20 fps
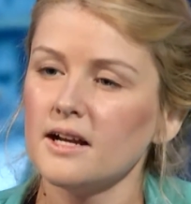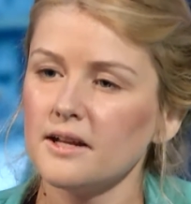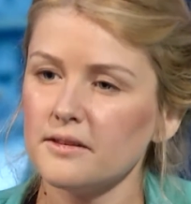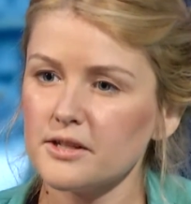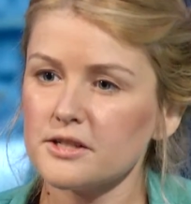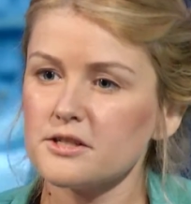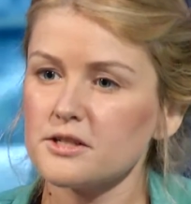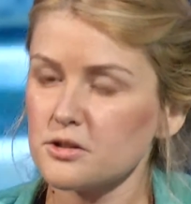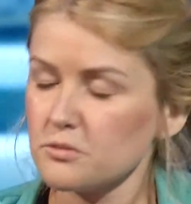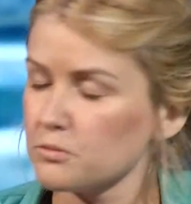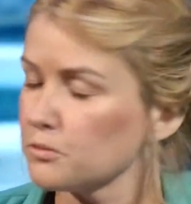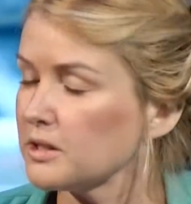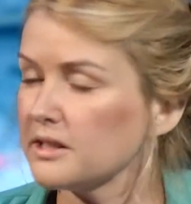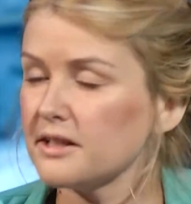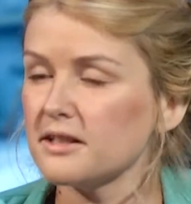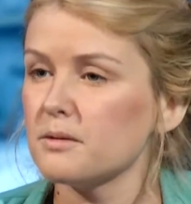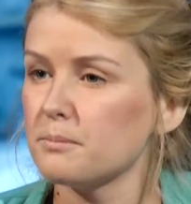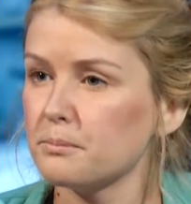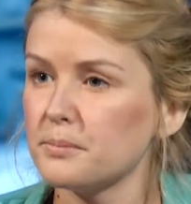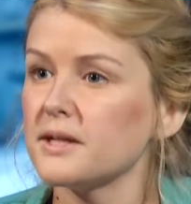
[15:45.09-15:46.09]
this is really
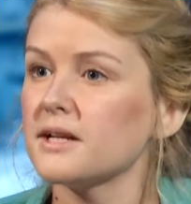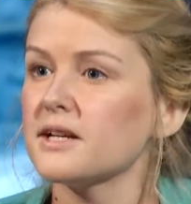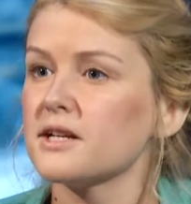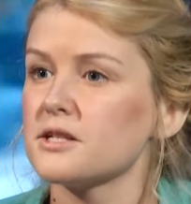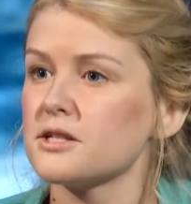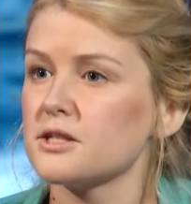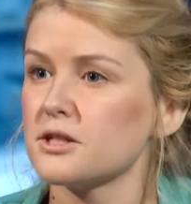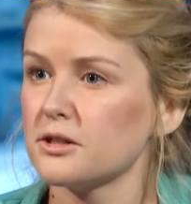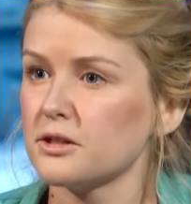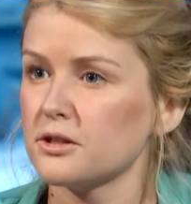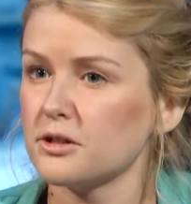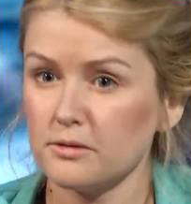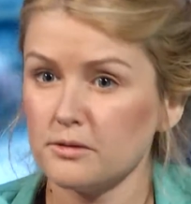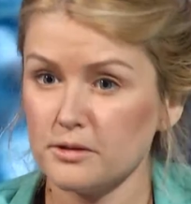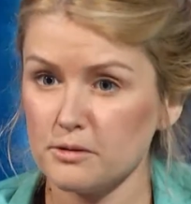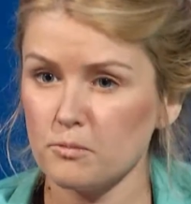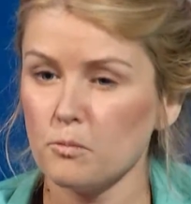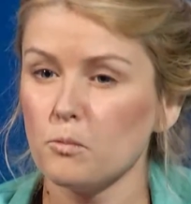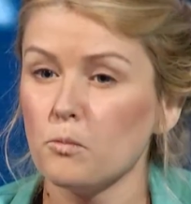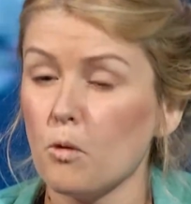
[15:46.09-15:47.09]
the biggest
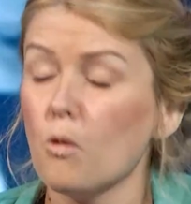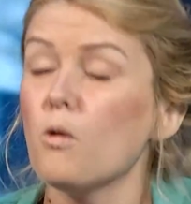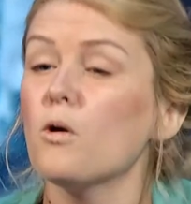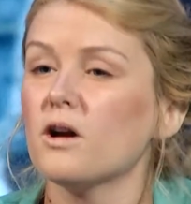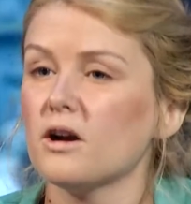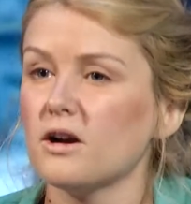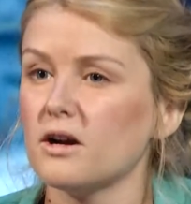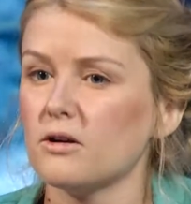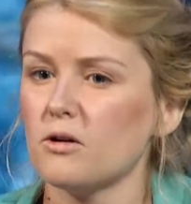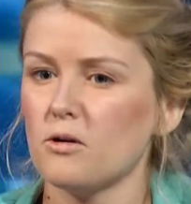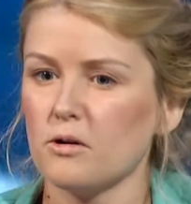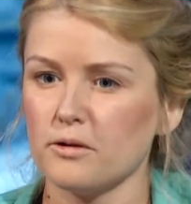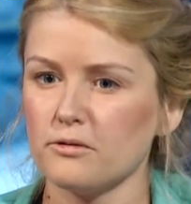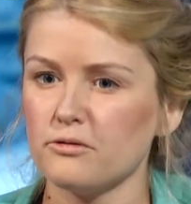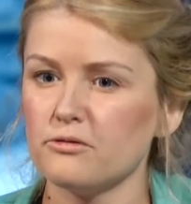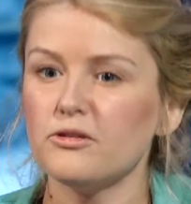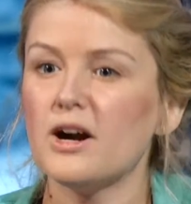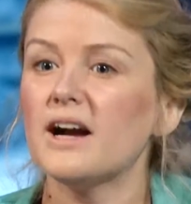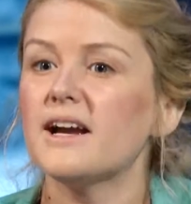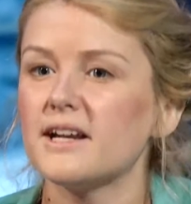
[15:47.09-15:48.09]
war or
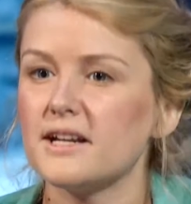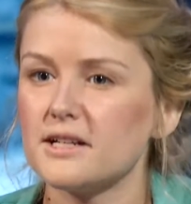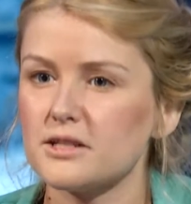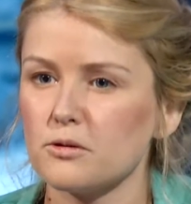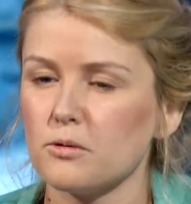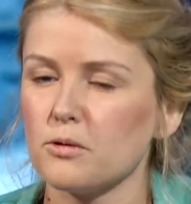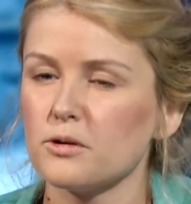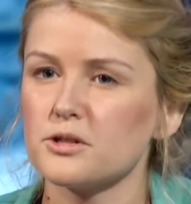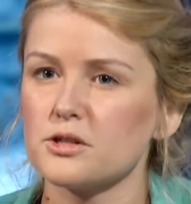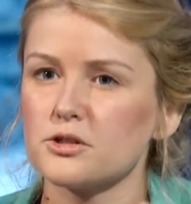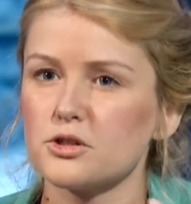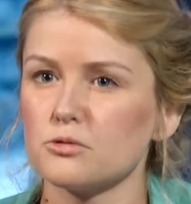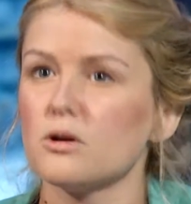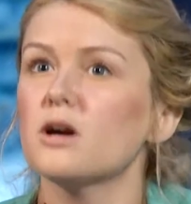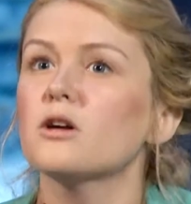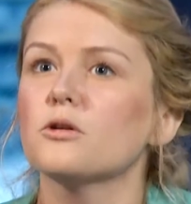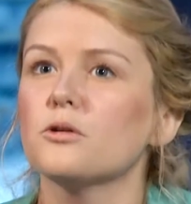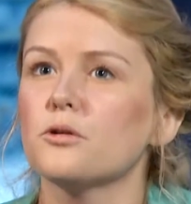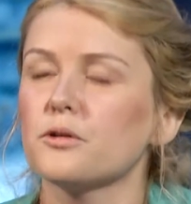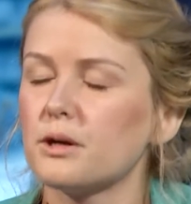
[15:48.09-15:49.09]
fight or
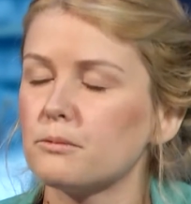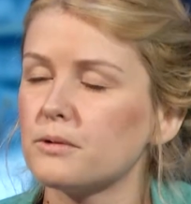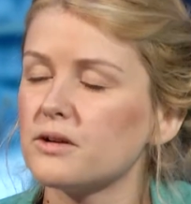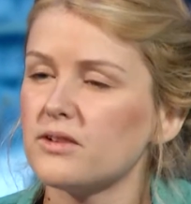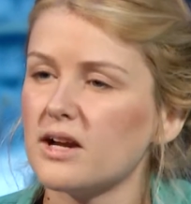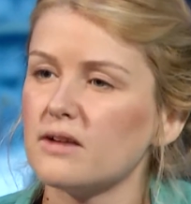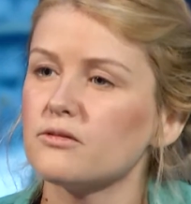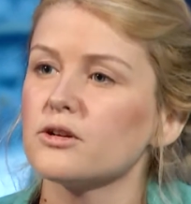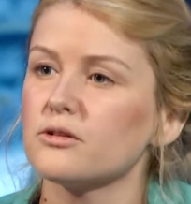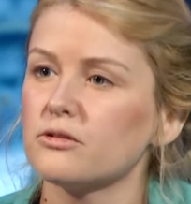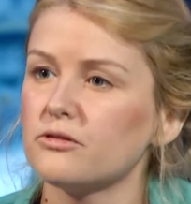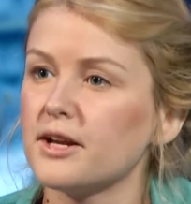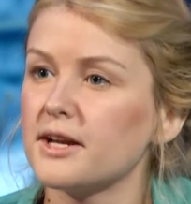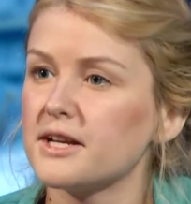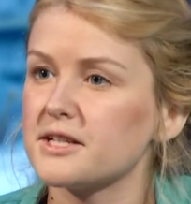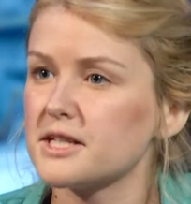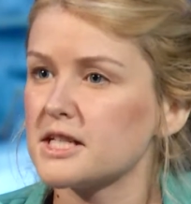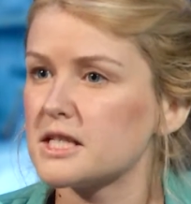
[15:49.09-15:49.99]
struggle that we've ever faced.